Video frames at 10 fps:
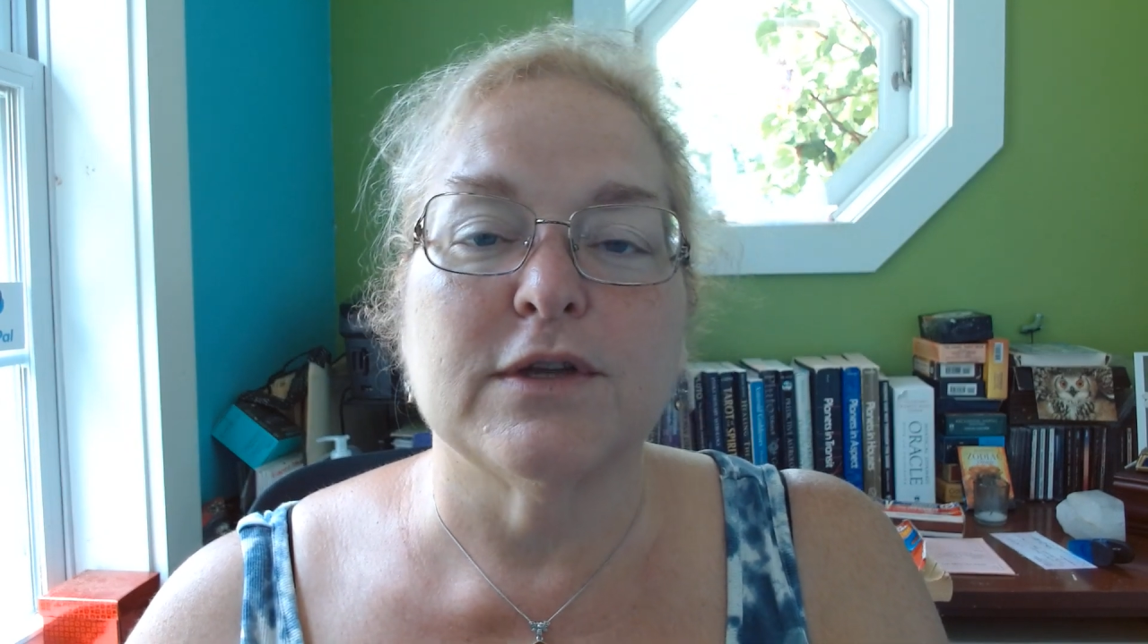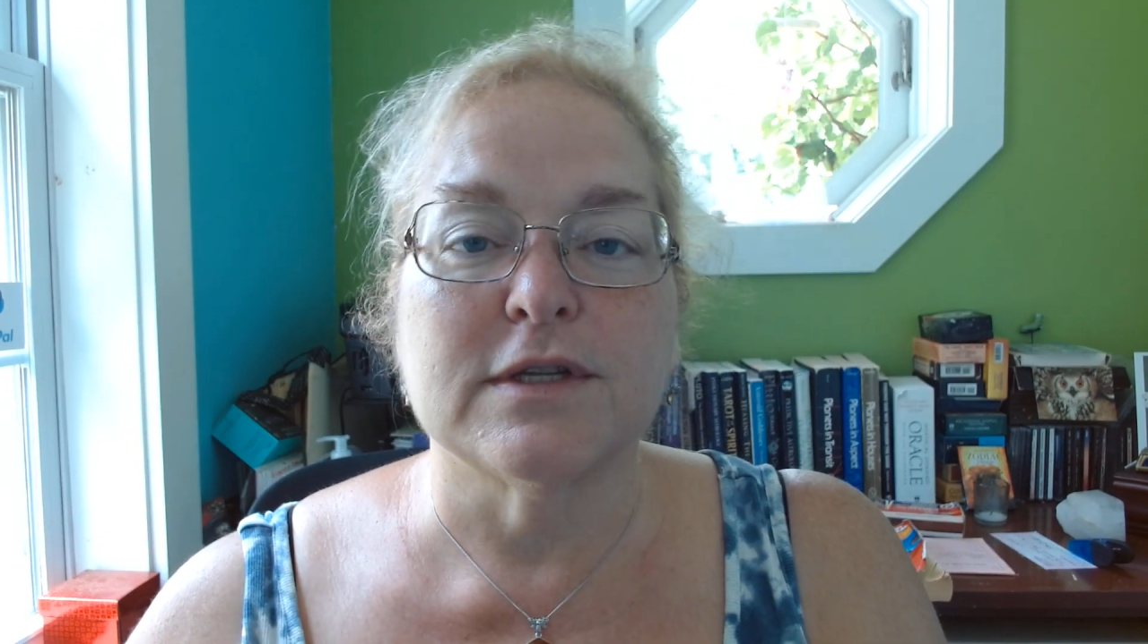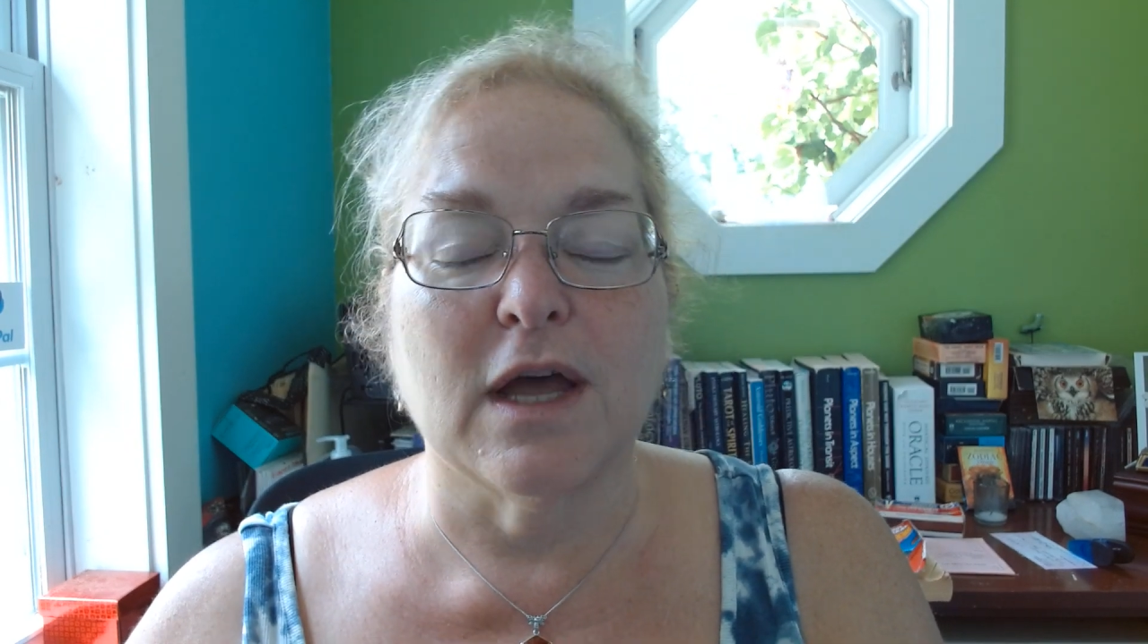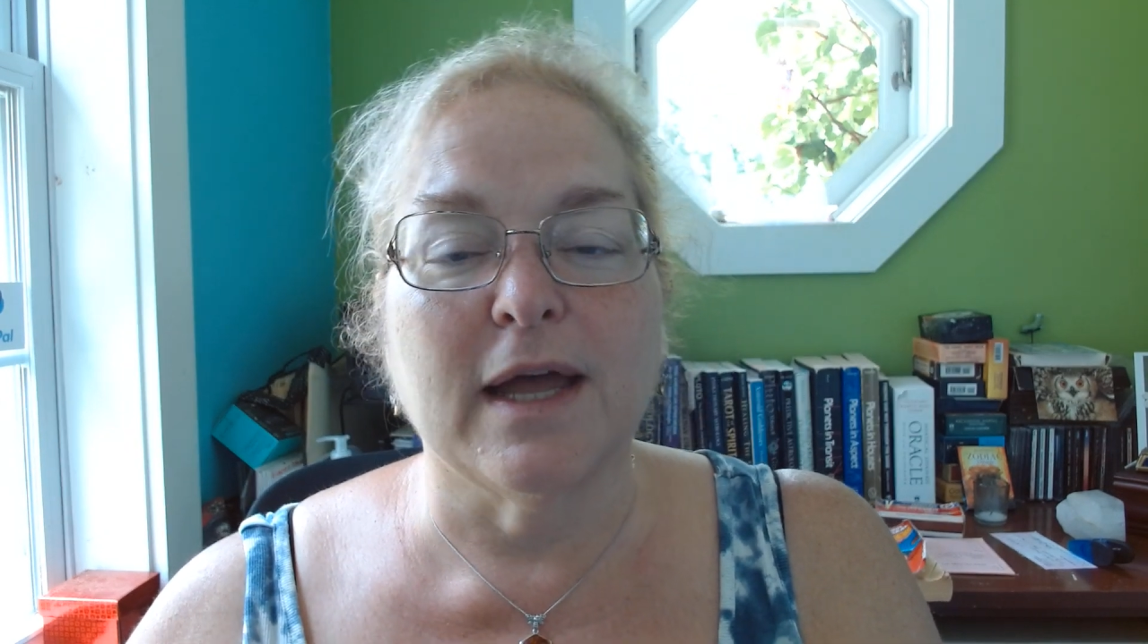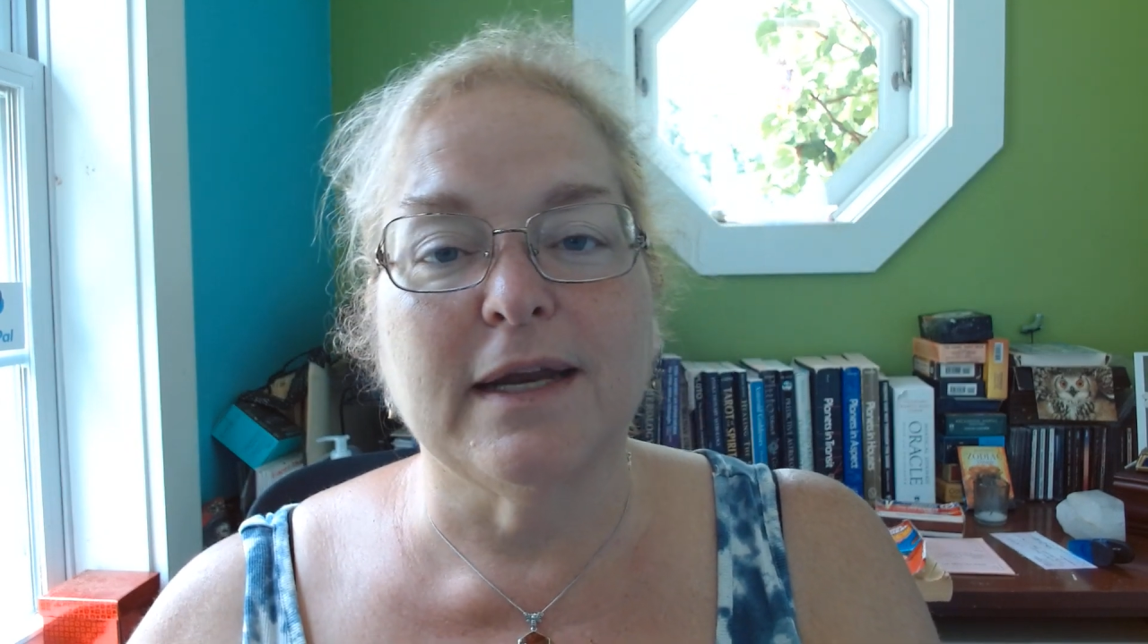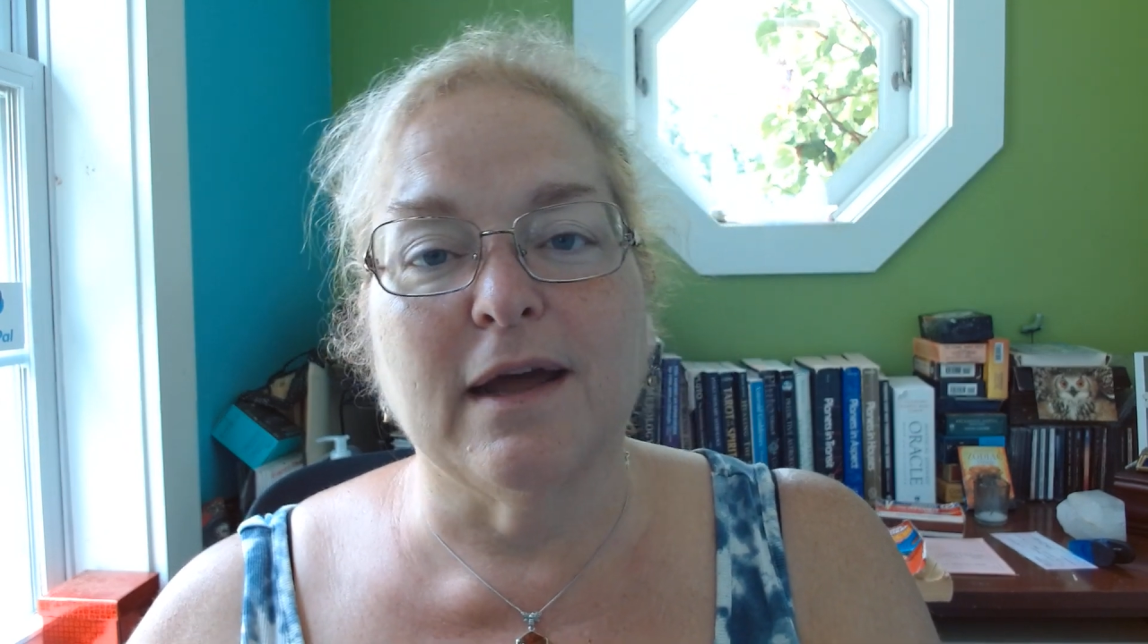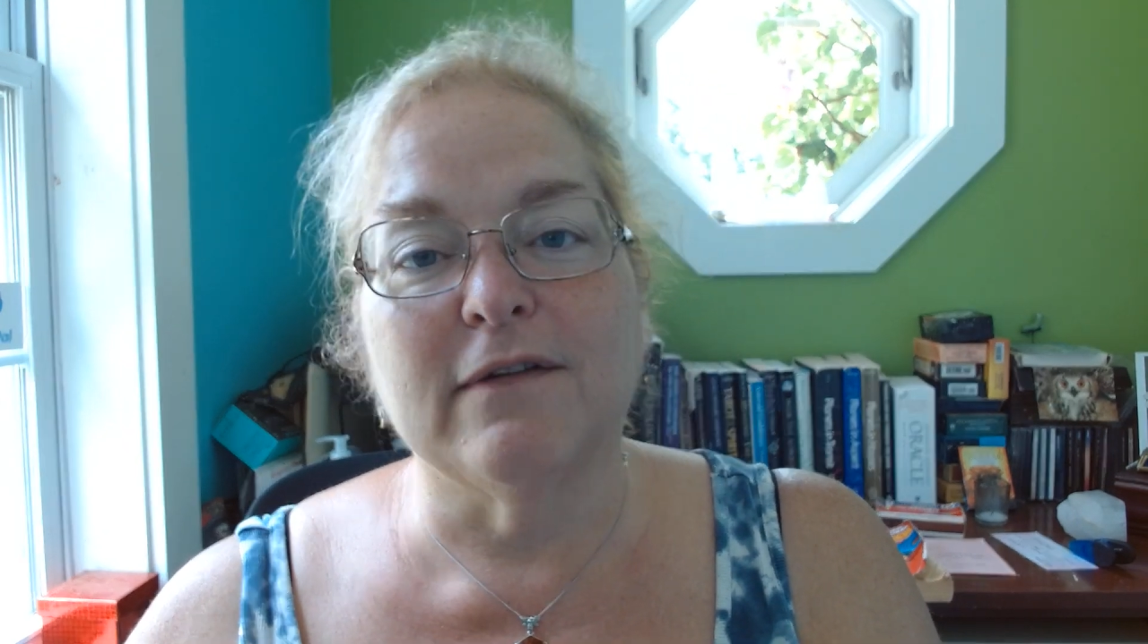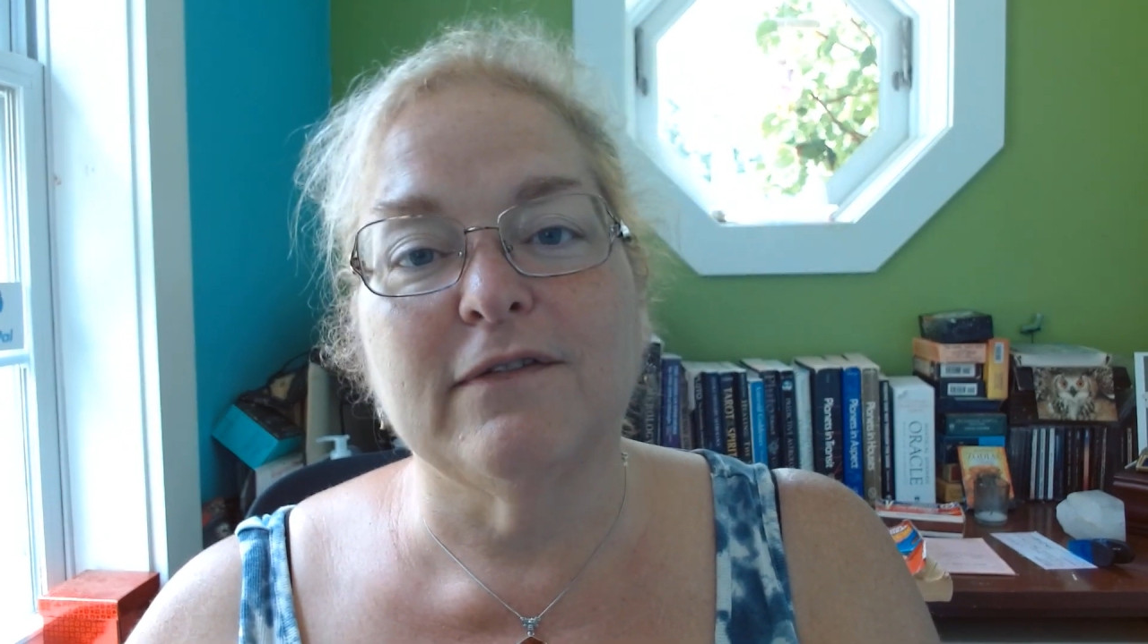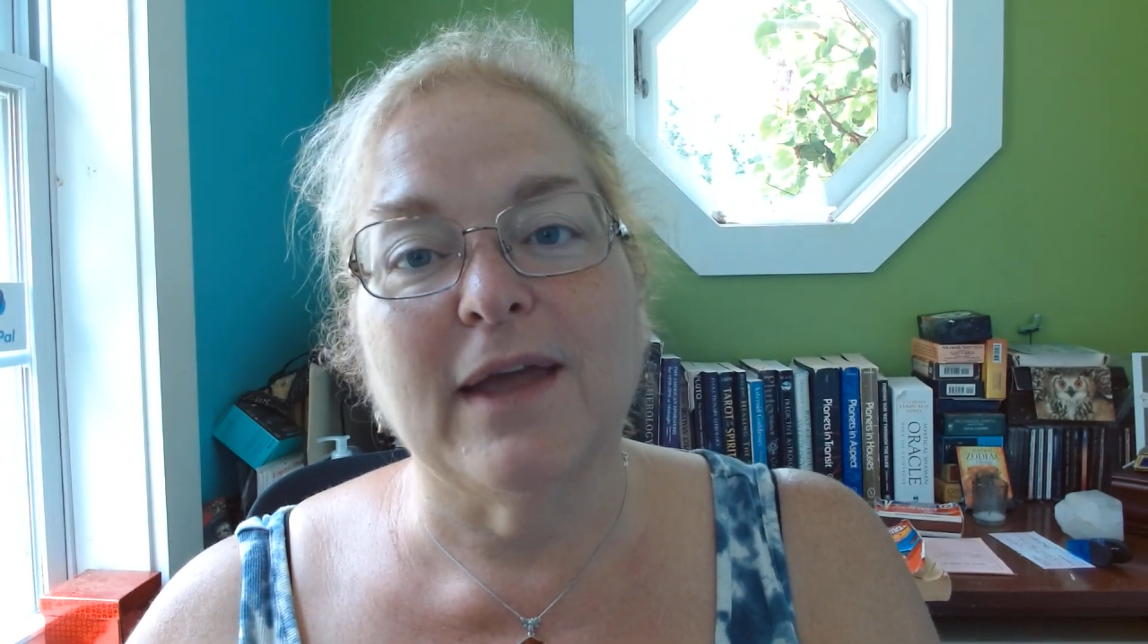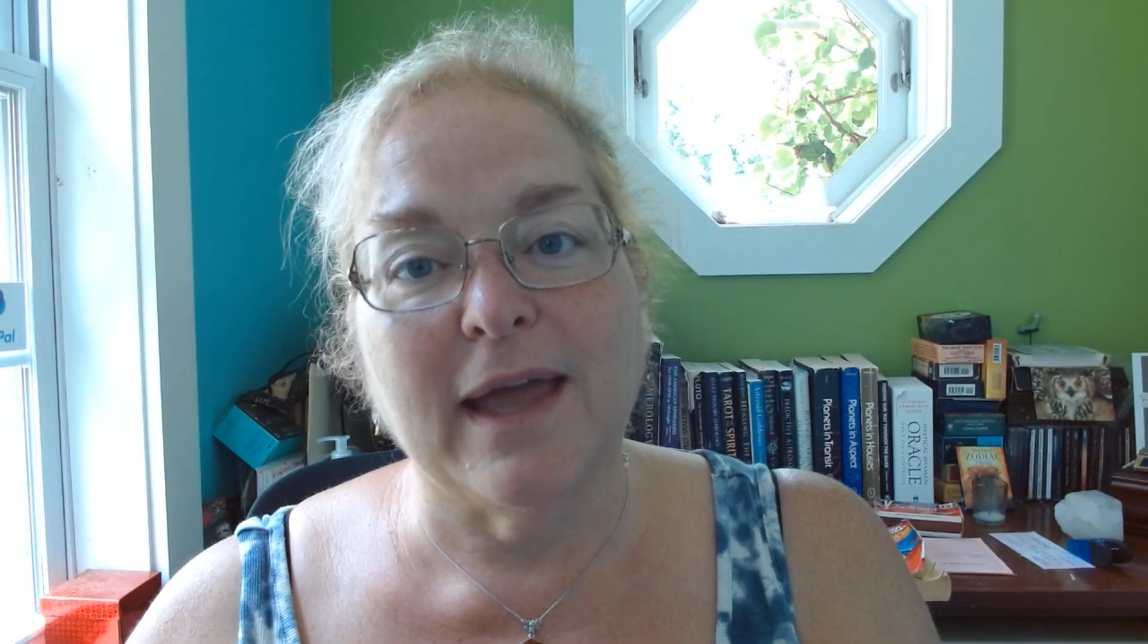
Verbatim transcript: sign of